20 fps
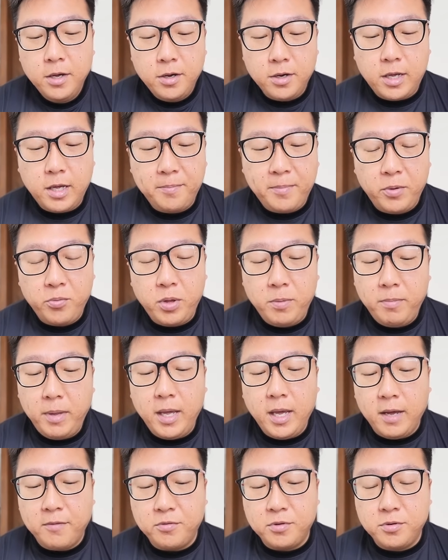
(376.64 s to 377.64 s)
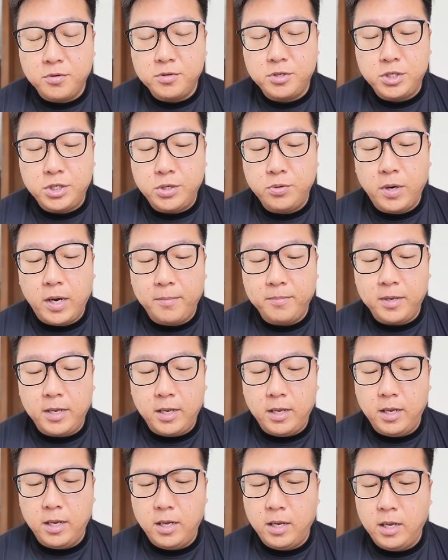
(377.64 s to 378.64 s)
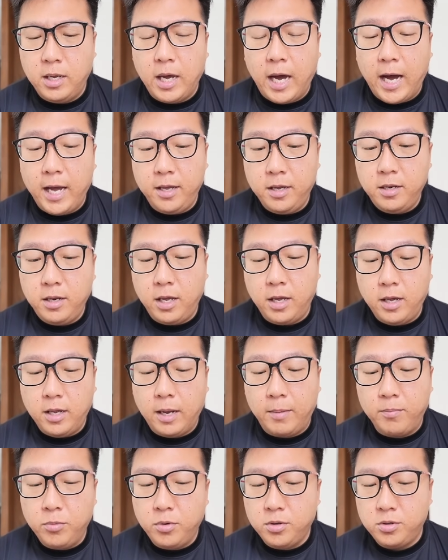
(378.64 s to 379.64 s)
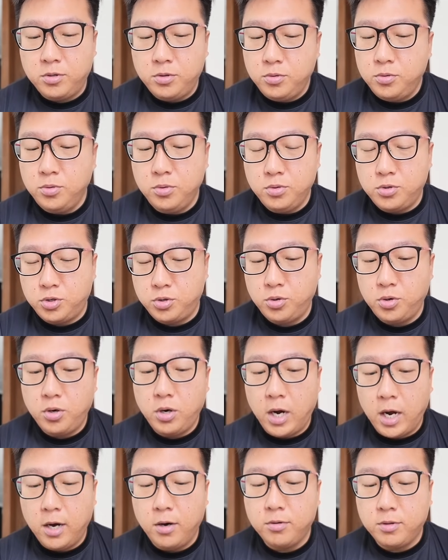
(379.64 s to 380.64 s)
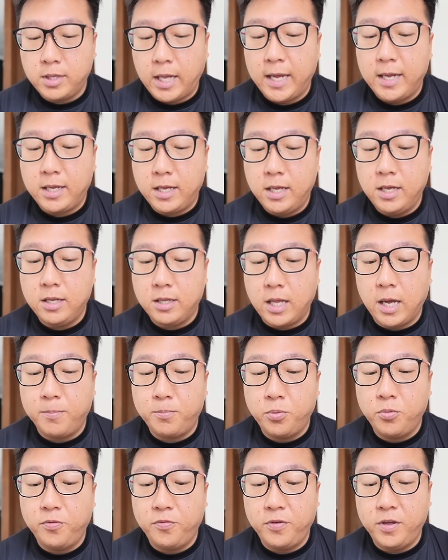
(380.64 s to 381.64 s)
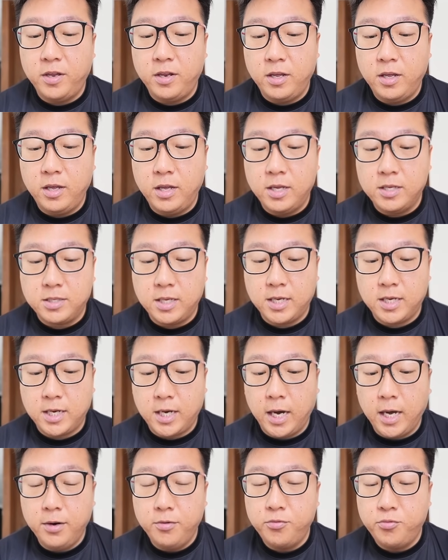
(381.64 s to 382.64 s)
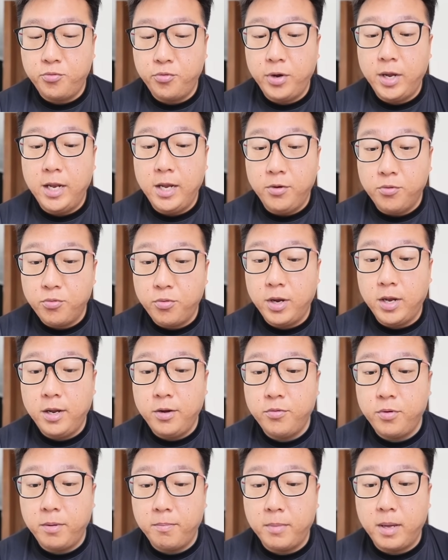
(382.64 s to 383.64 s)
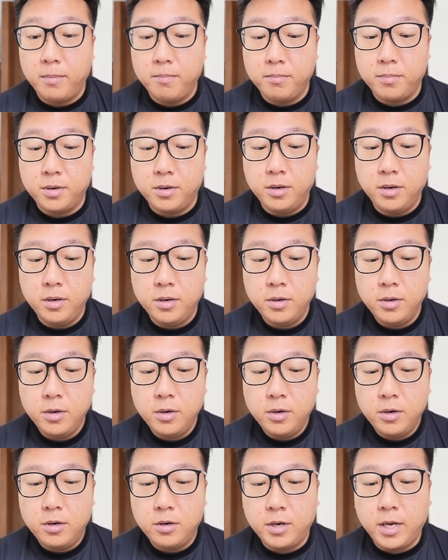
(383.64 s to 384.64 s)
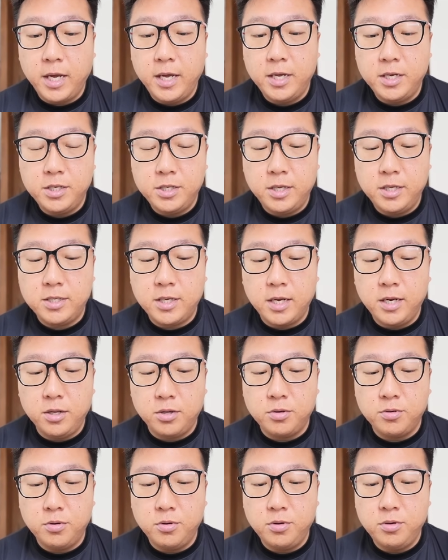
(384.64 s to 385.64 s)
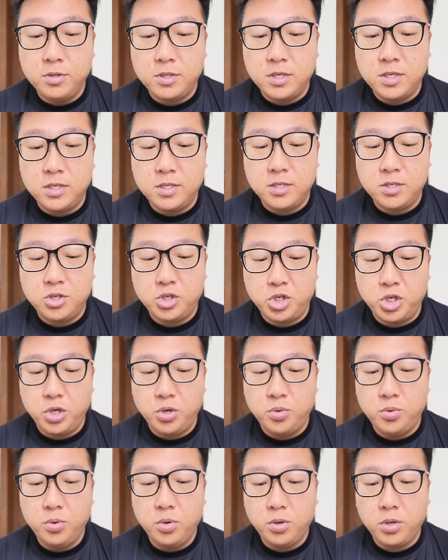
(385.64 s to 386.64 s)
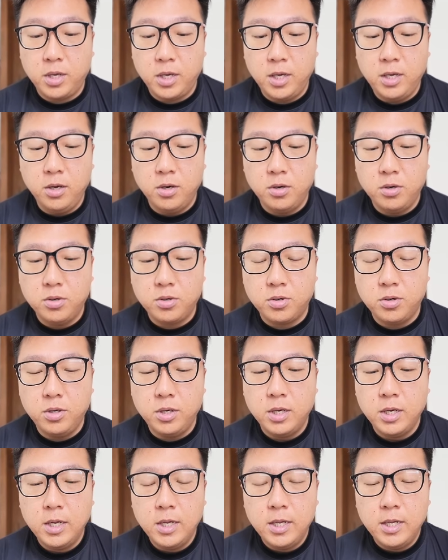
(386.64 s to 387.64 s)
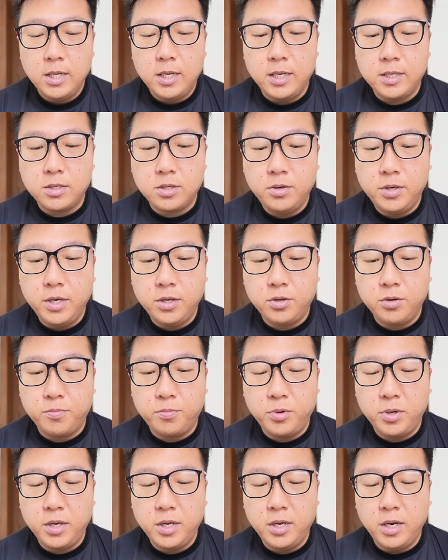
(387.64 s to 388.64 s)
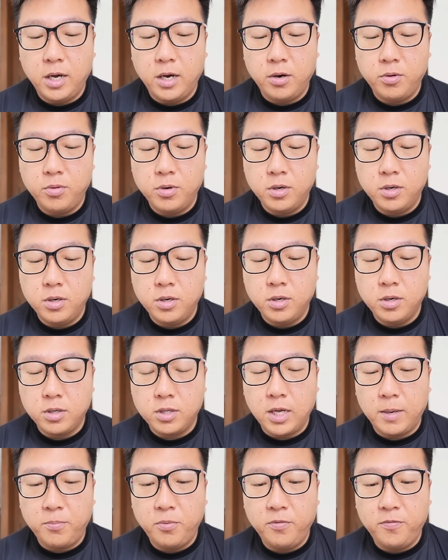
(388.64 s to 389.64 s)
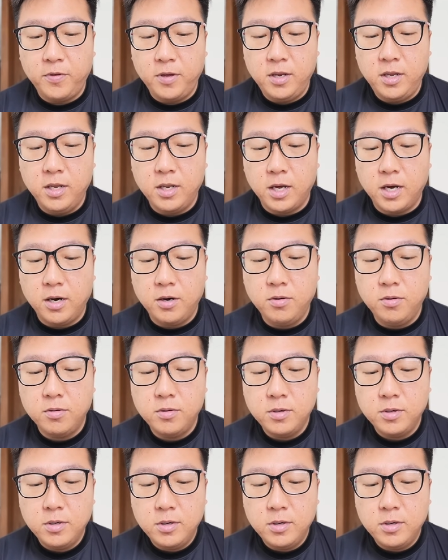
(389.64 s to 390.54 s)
Okay, but we may have to shield up the Iron Head. I'm not too sure how tanky Tapu Fini is. I can't really, really remember. Okay, he decided to use his shield. Okay, all good. Let's go ahead to bring in our Tapu Fini now.